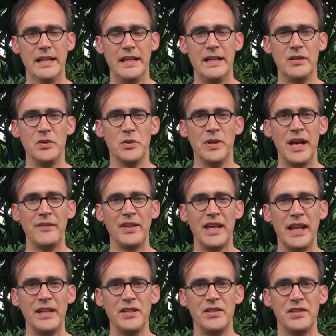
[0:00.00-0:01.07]
indoor
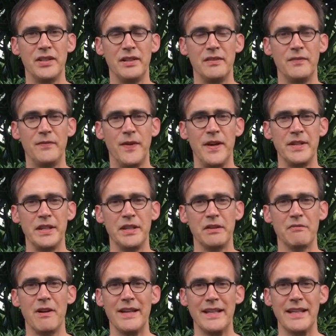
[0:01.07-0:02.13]
navigation, finding the
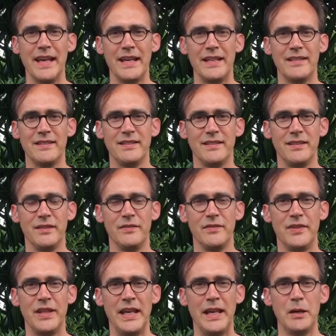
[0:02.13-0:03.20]
right gate of
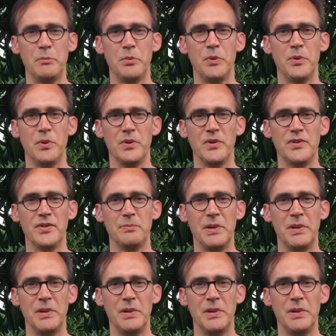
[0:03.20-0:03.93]
the airport,